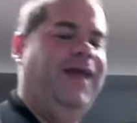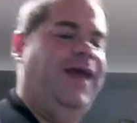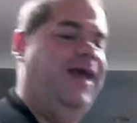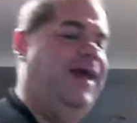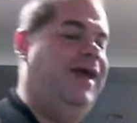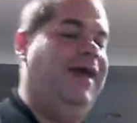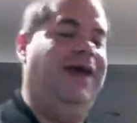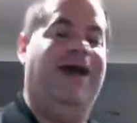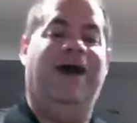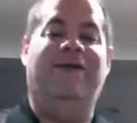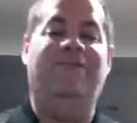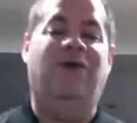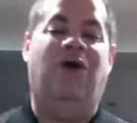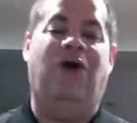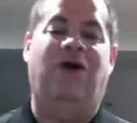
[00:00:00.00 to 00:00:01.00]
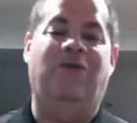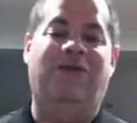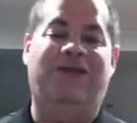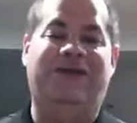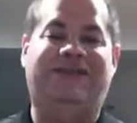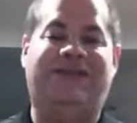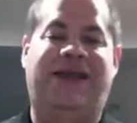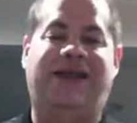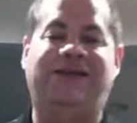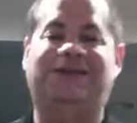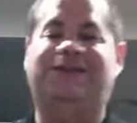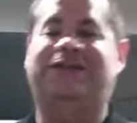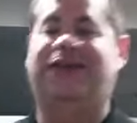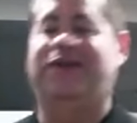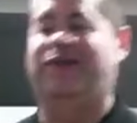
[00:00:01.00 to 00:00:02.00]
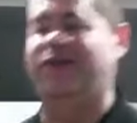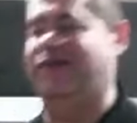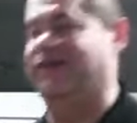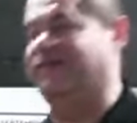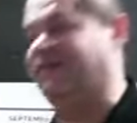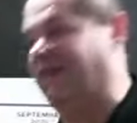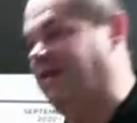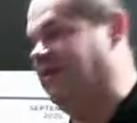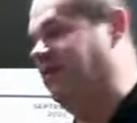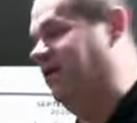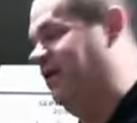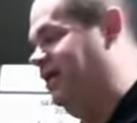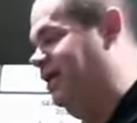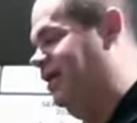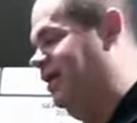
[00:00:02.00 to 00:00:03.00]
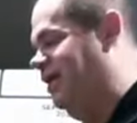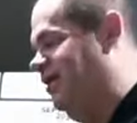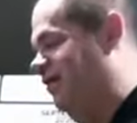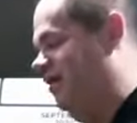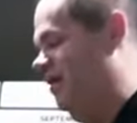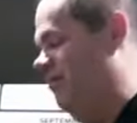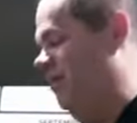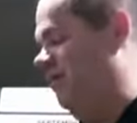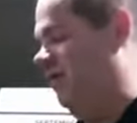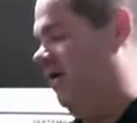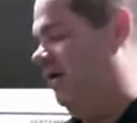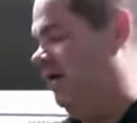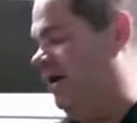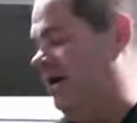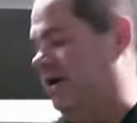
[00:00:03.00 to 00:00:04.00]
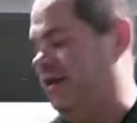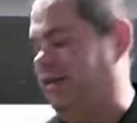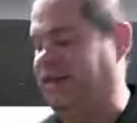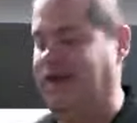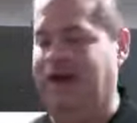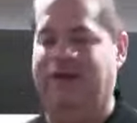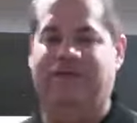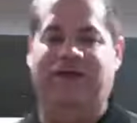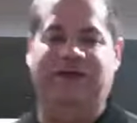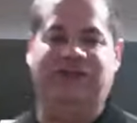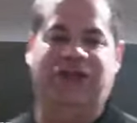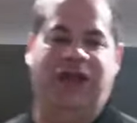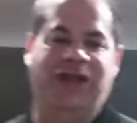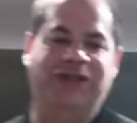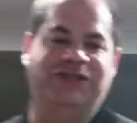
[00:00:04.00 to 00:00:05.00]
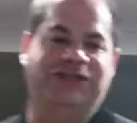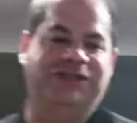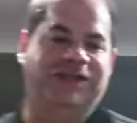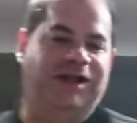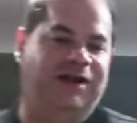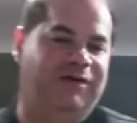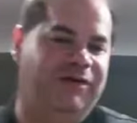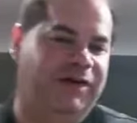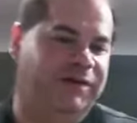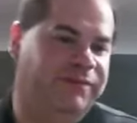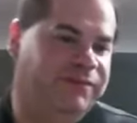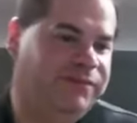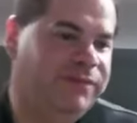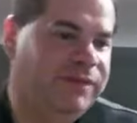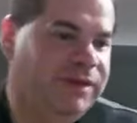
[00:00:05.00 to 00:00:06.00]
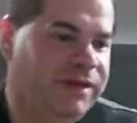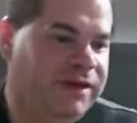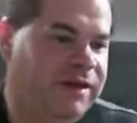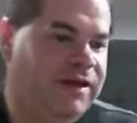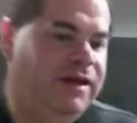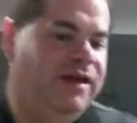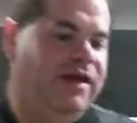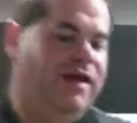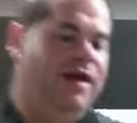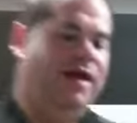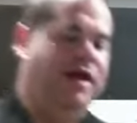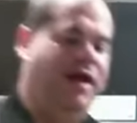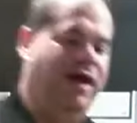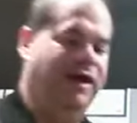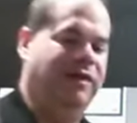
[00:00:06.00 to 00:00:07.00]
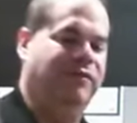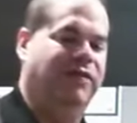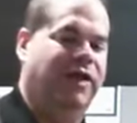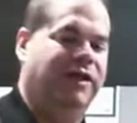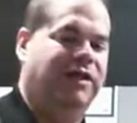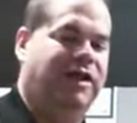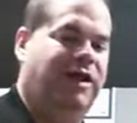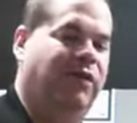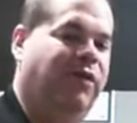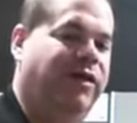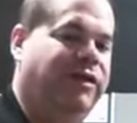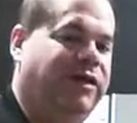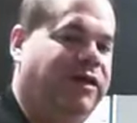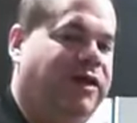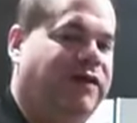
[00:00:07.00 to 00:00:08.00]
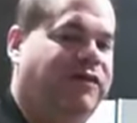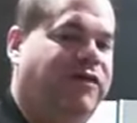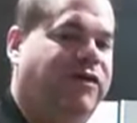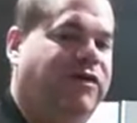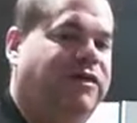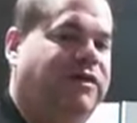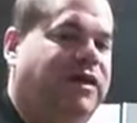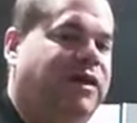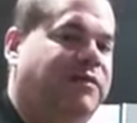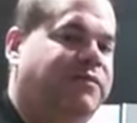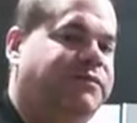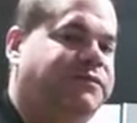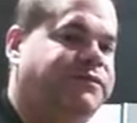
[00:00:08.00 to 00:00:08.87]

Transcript: Hey, I'm all with a change of scenery, Kitty. Don't get me wrong. I love a change of scenery. I am right there with you. That's a good thing.